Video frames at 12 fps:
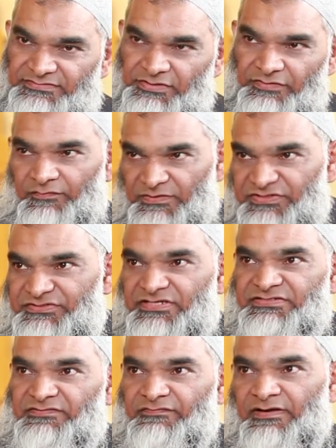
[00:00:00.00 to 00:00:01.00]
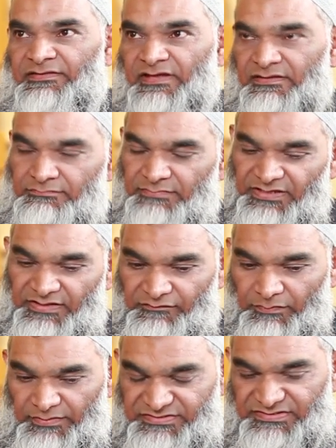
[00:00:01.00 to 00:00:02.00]
So if we're to justify that
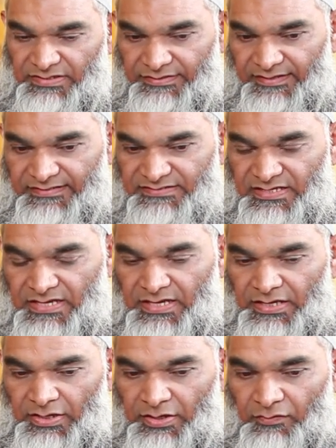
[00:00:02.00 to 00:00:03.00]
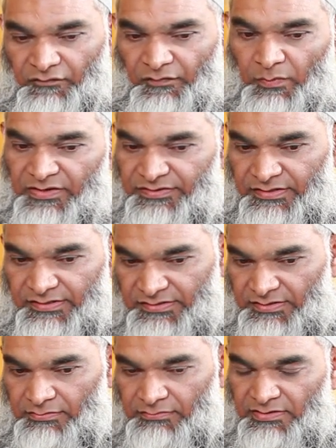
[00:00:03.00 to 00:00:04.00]
belief, we would say that, for one thing,
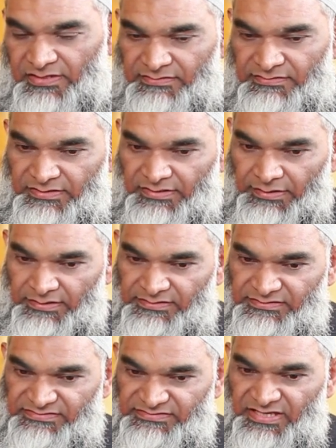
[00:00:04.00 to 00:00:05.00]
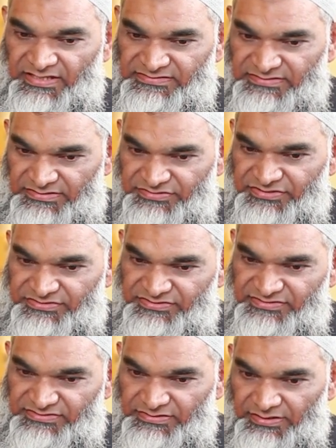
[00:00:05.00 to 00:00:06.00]
the Quran says that
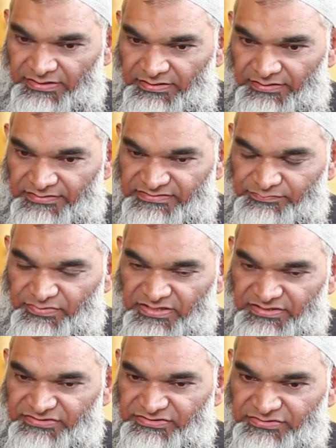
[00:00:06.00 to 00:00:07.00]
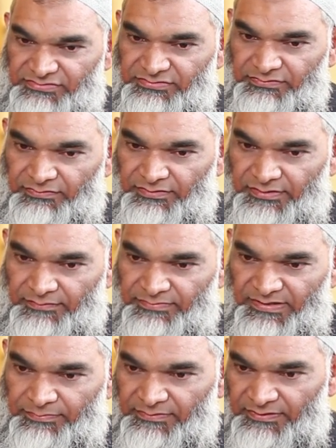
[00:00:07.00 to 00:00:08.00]
Jesus speaks to
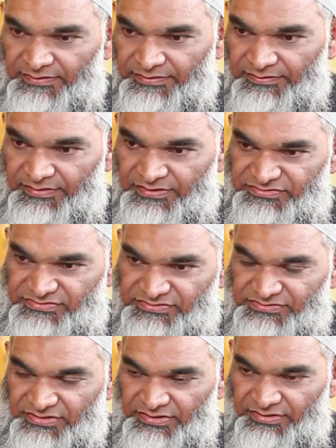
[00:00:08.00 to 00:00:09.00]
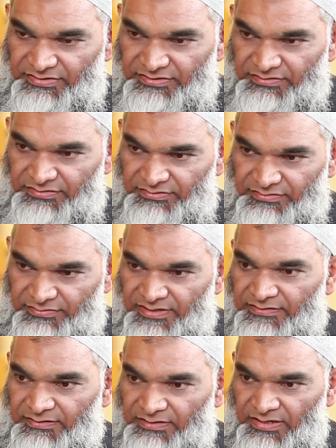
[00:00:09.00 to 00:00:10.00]
people in his
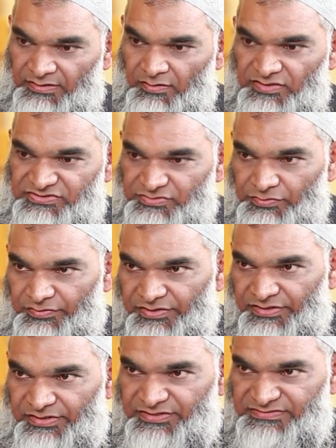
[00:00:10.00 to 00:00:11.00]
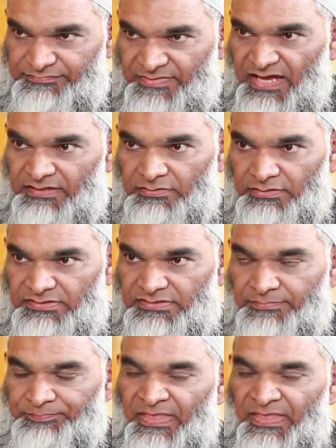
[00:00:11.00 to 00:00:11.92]
cradle and also in his manhood.